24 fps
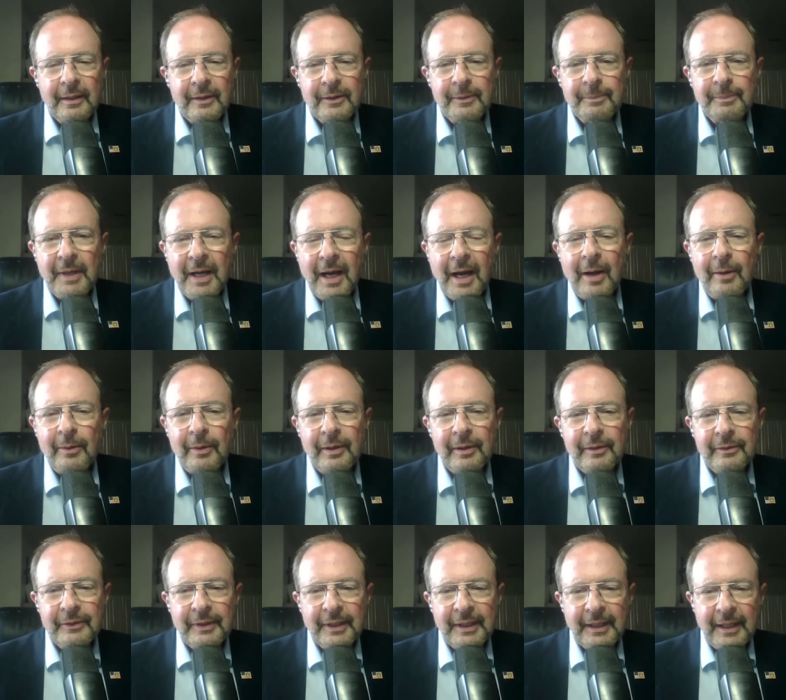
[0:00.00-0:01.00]
the
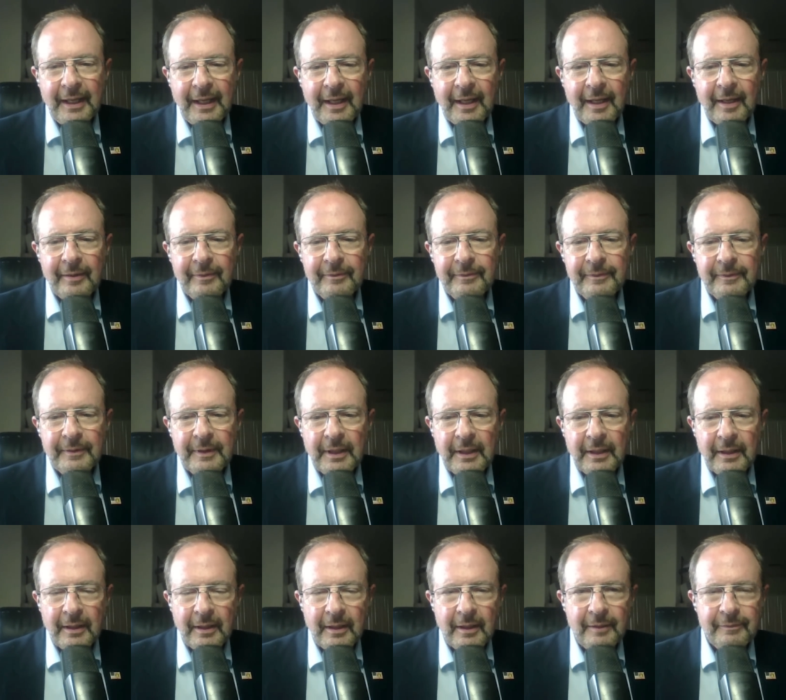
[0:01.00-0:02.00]
power they have
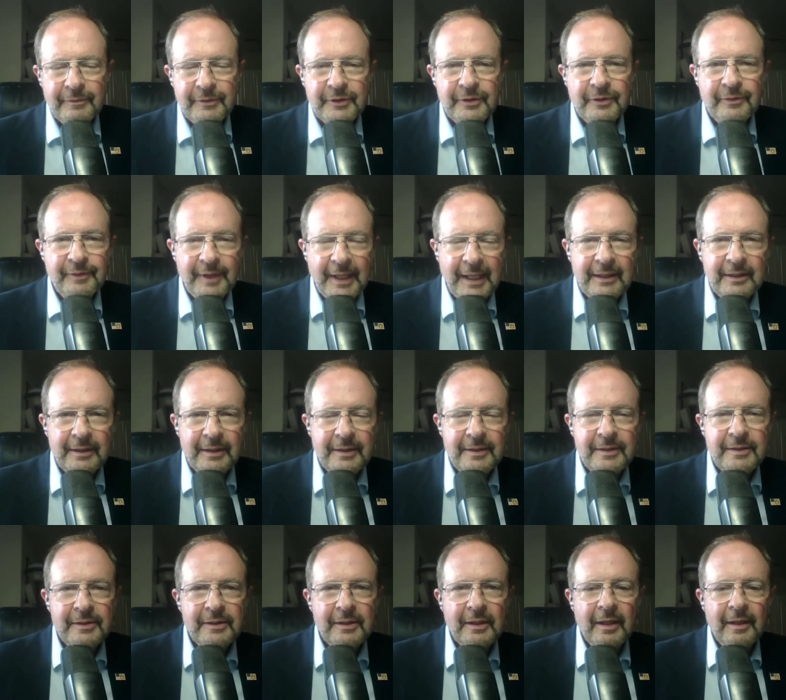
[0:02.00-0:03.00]
of
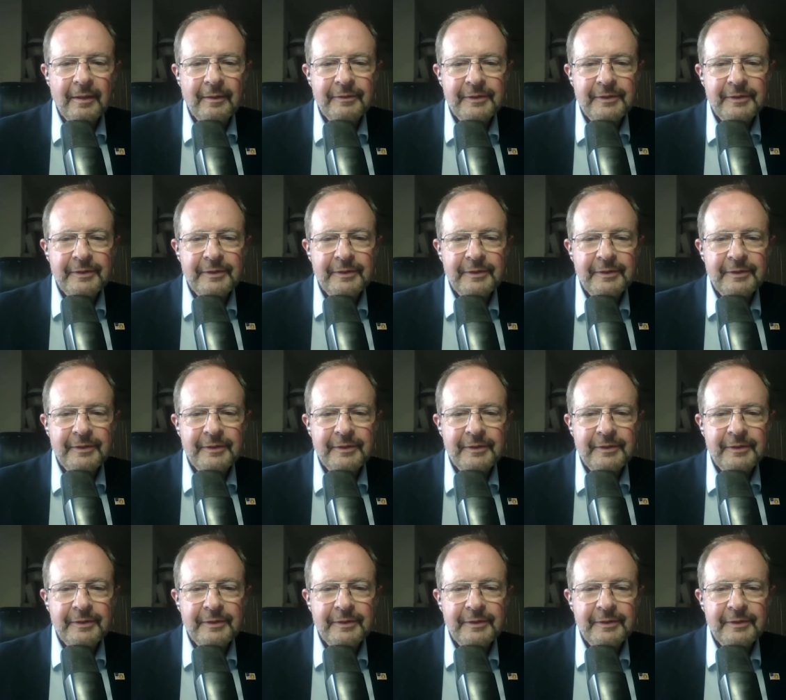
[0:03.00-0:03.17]
surveillance,